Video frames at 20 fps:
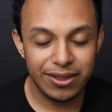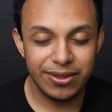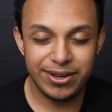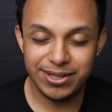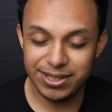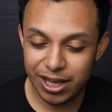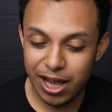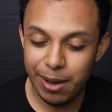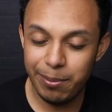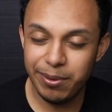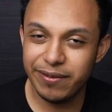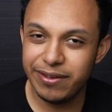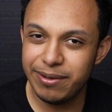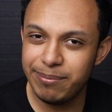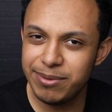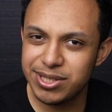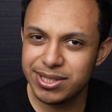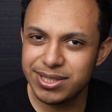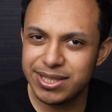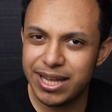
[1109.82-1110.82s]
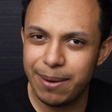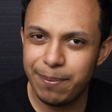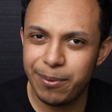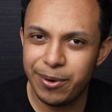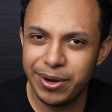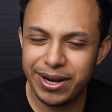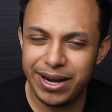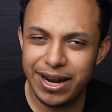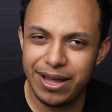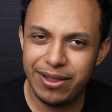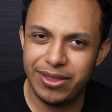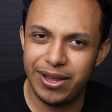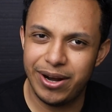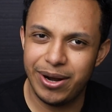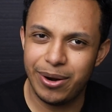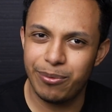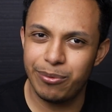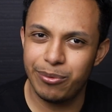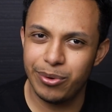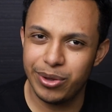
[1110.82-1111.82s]
There's a couple of images that I pointed out that
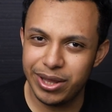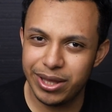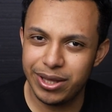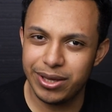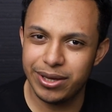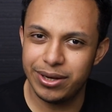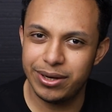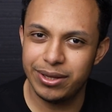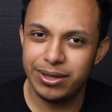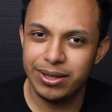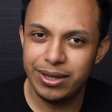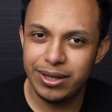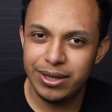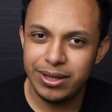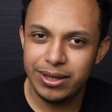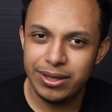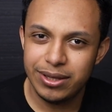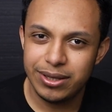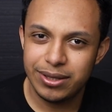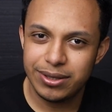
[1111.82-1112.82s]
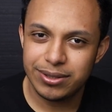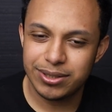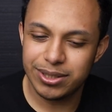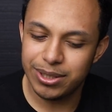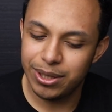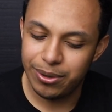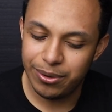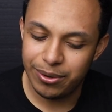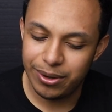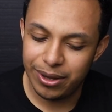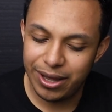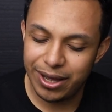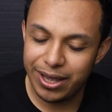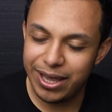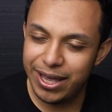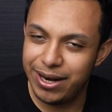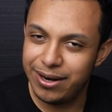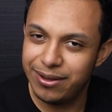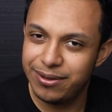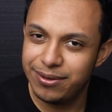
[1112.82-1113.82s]
are really good. So
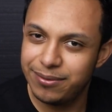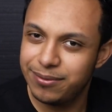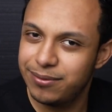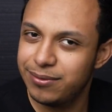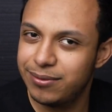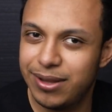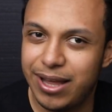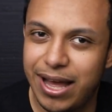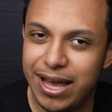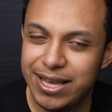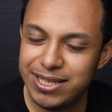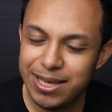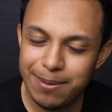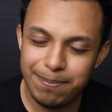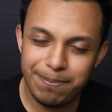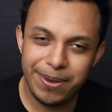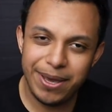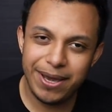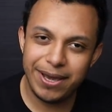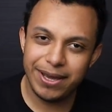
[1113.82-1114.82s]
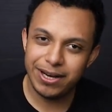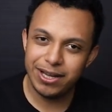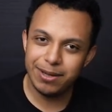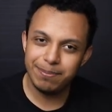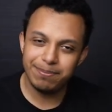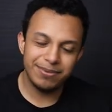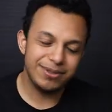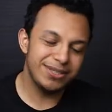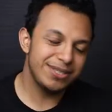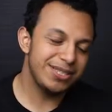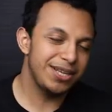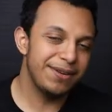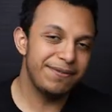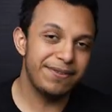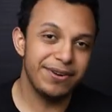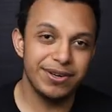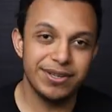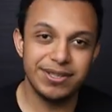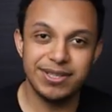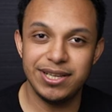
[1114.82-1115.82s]
again, I say pick it up and see
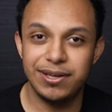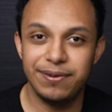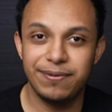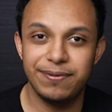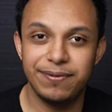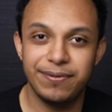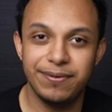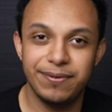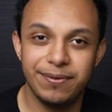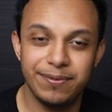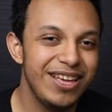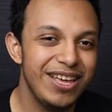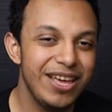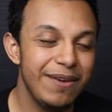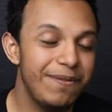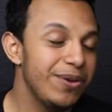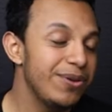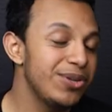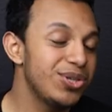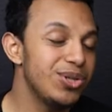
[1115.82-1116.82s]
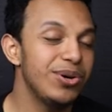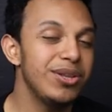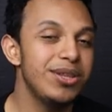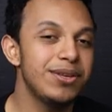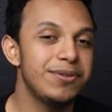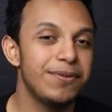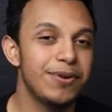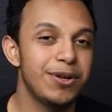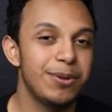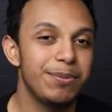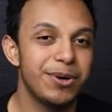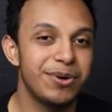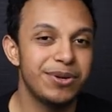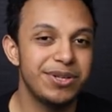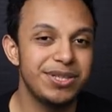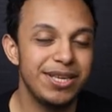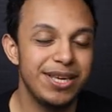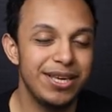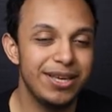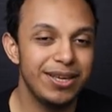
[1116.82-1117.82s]
for yourself. If you enjoy this photo book
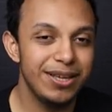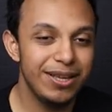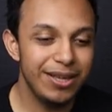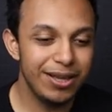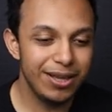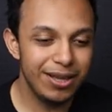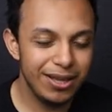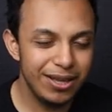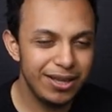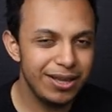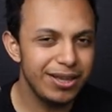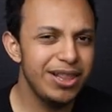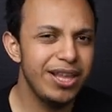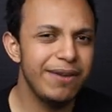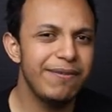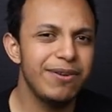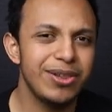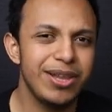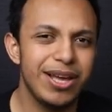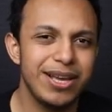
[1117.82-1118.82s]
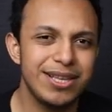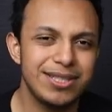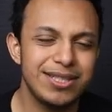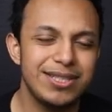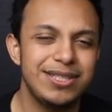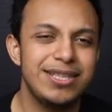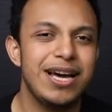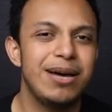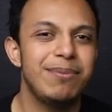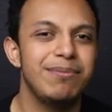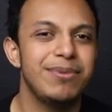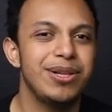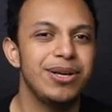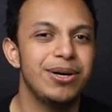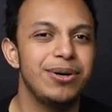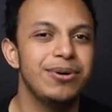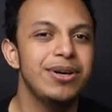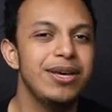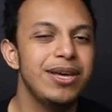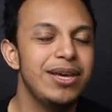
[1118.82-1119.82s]
critique, leave your likes down
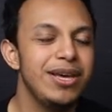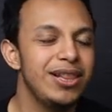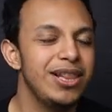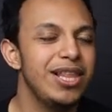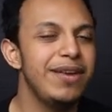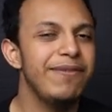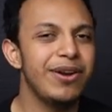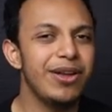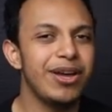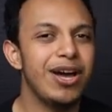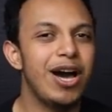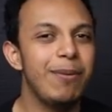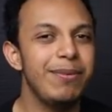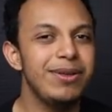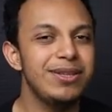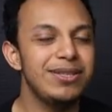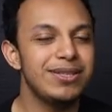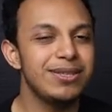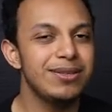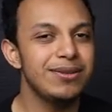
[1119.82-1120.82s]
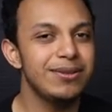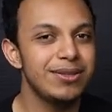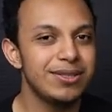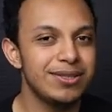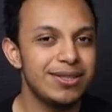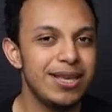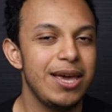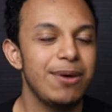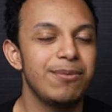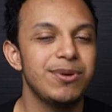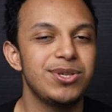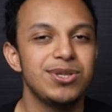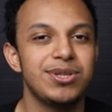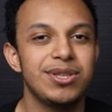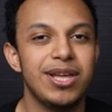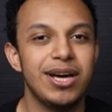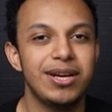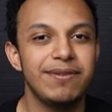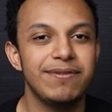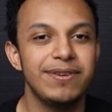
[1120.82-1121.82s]
below, leave your comments saying what you
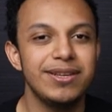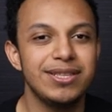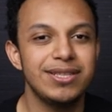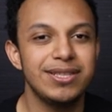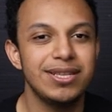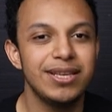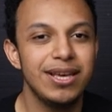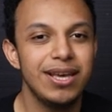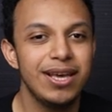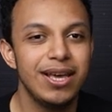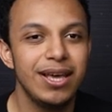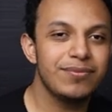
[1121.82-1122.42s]
thought of it,